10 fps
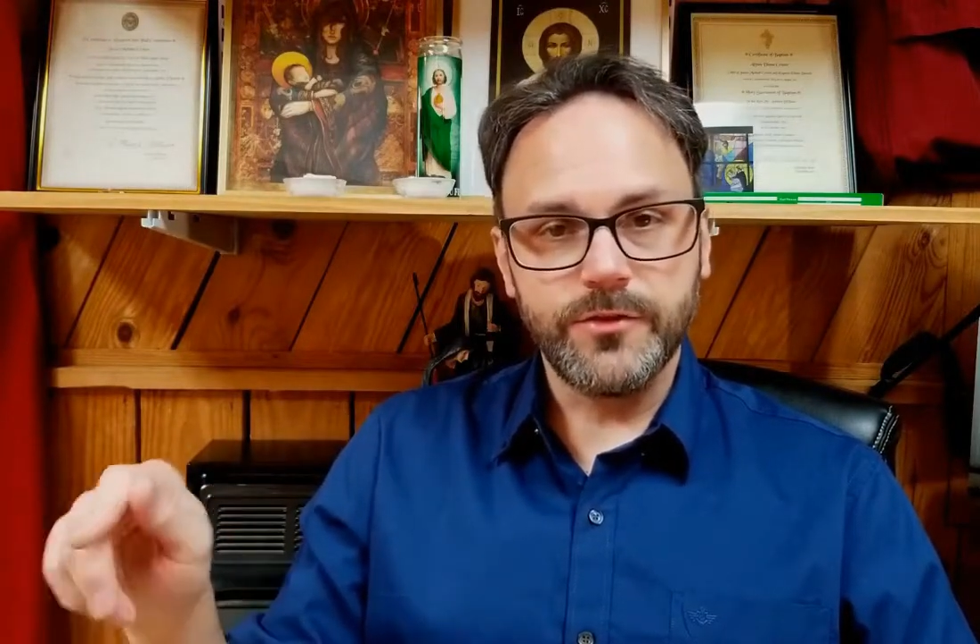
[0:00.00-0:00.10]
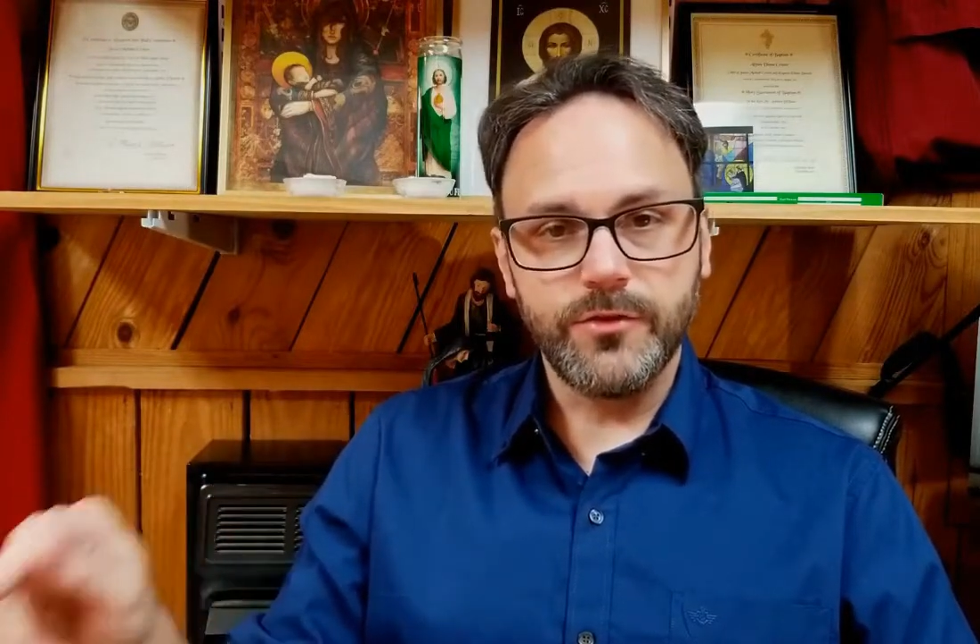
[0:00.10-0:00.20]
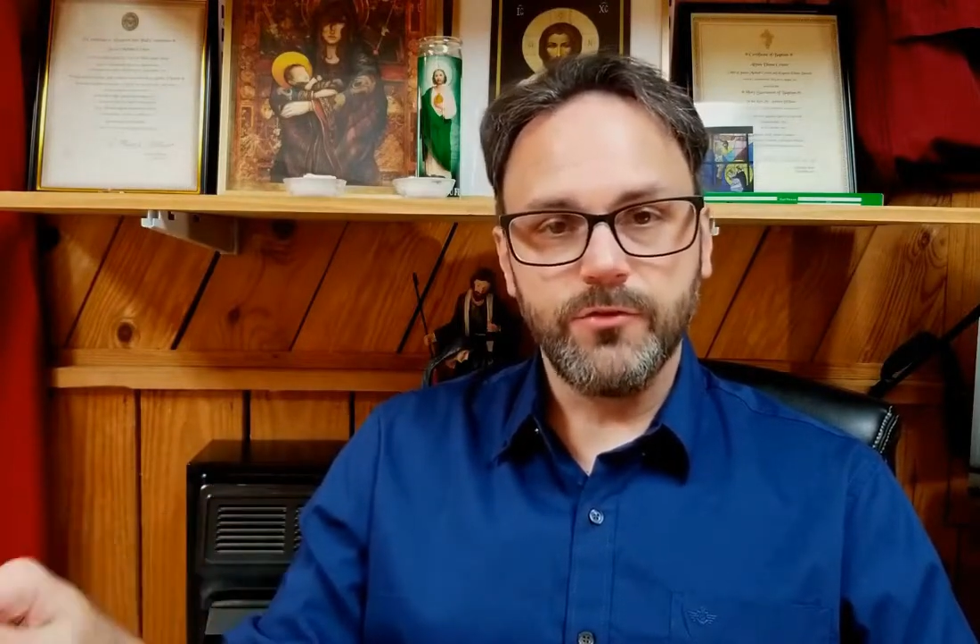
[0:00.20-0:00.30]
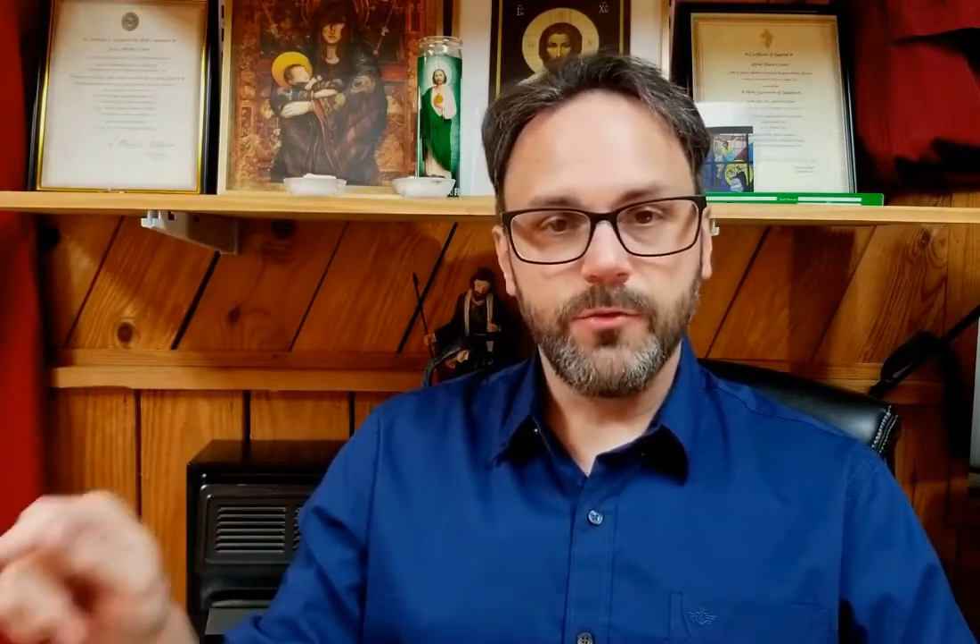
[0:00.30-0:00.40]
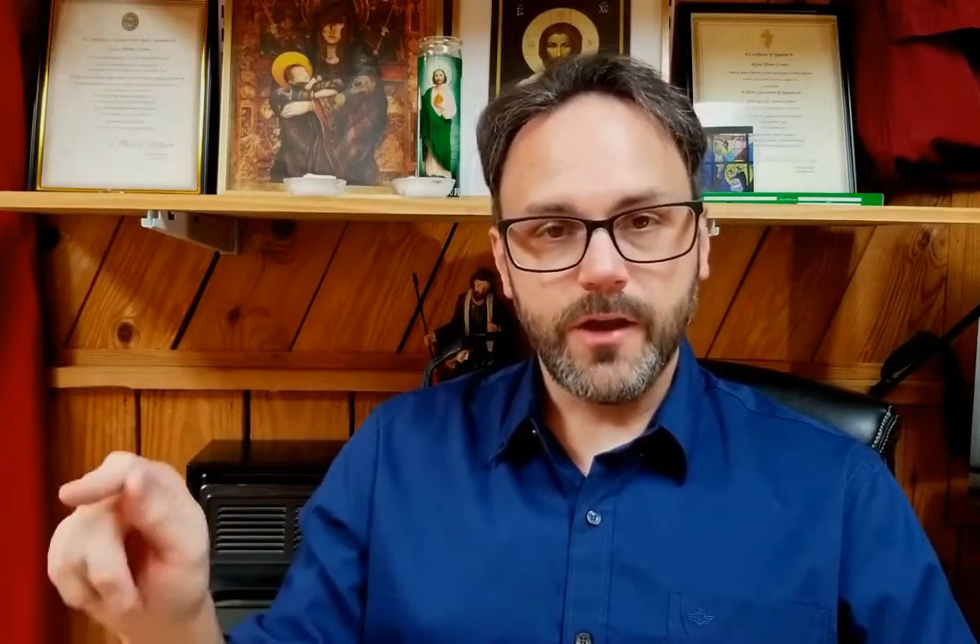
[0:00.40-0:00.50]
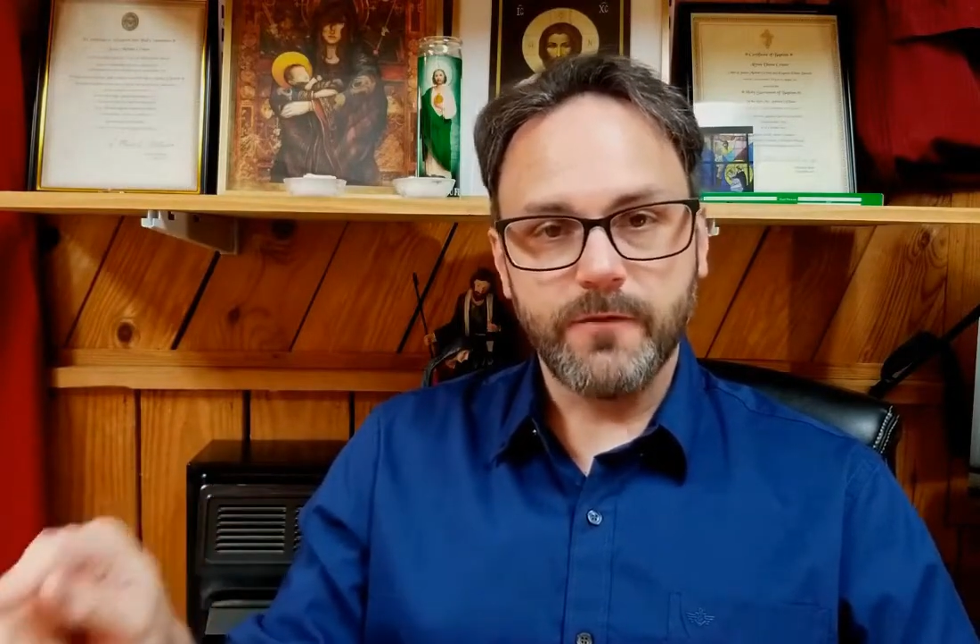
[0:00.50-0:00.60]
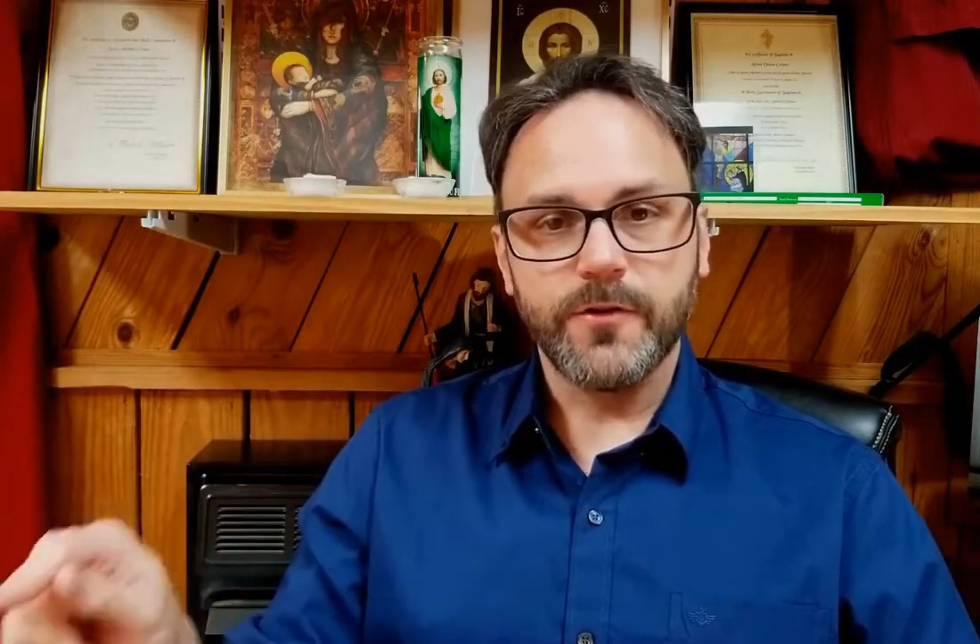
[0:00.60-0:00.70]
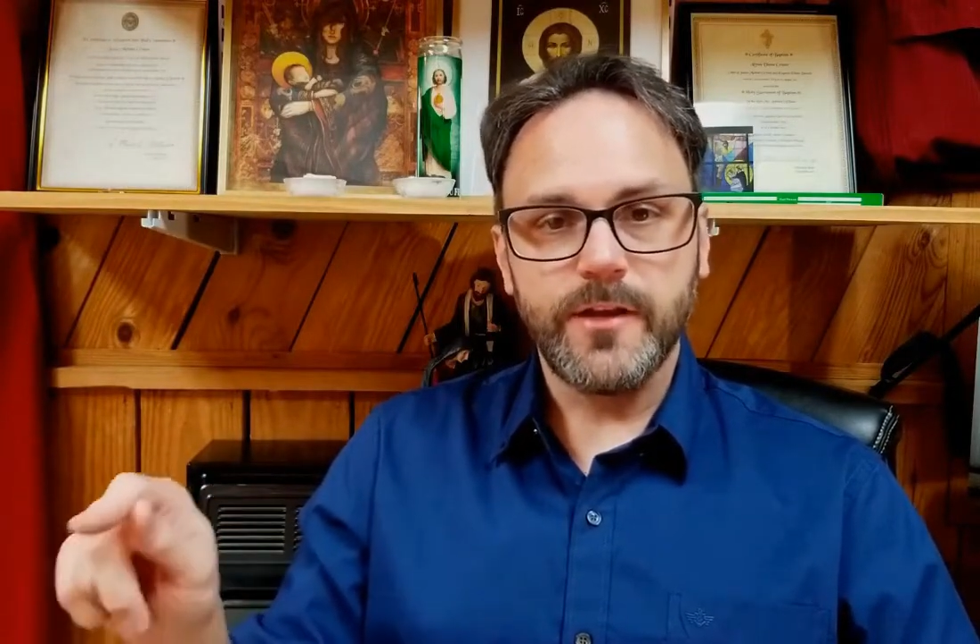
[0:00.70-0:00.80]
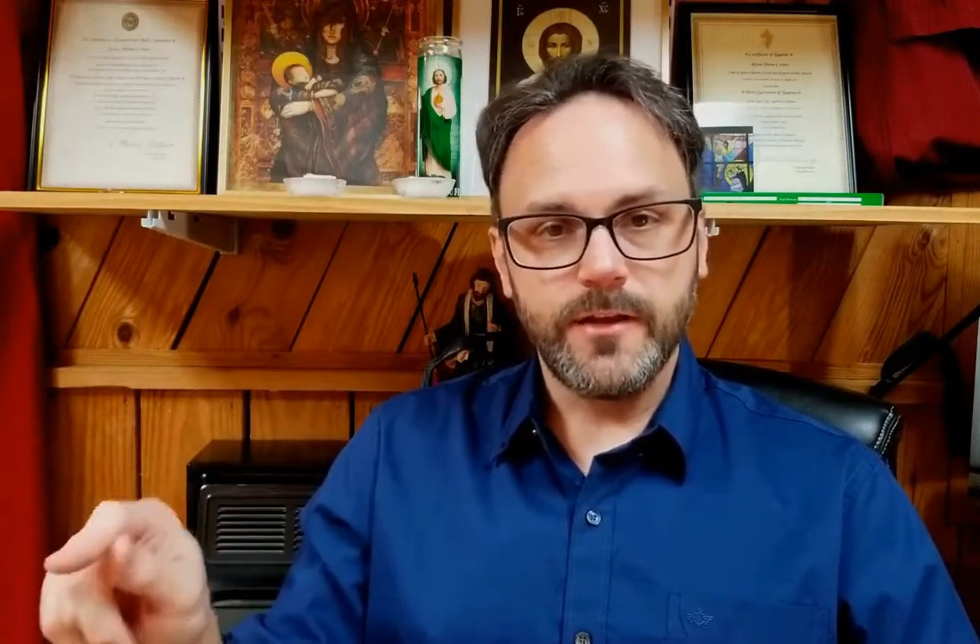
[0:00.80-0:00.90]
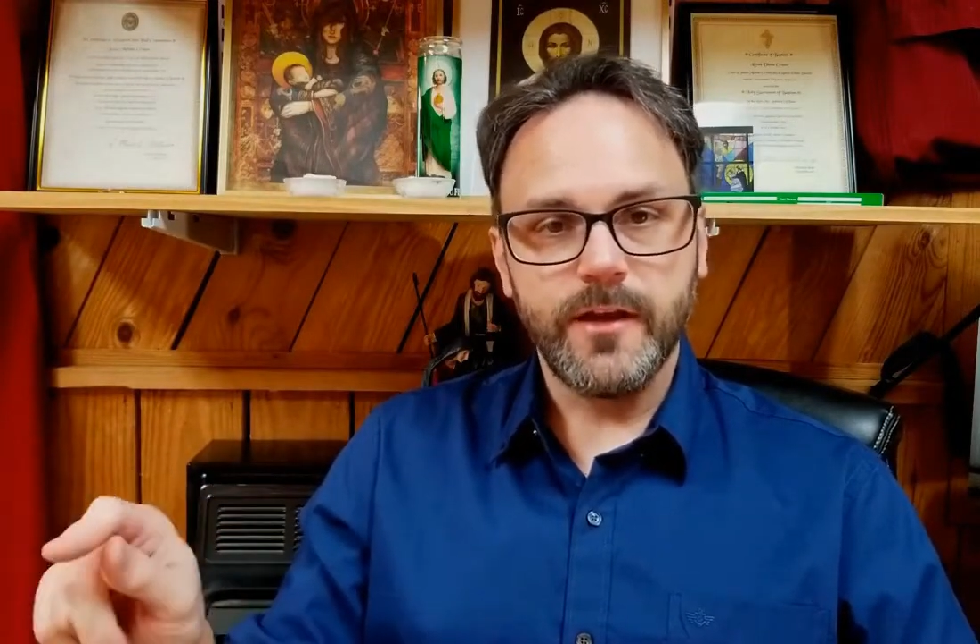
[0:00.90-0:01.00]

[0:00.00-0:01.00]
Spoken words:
do whatever he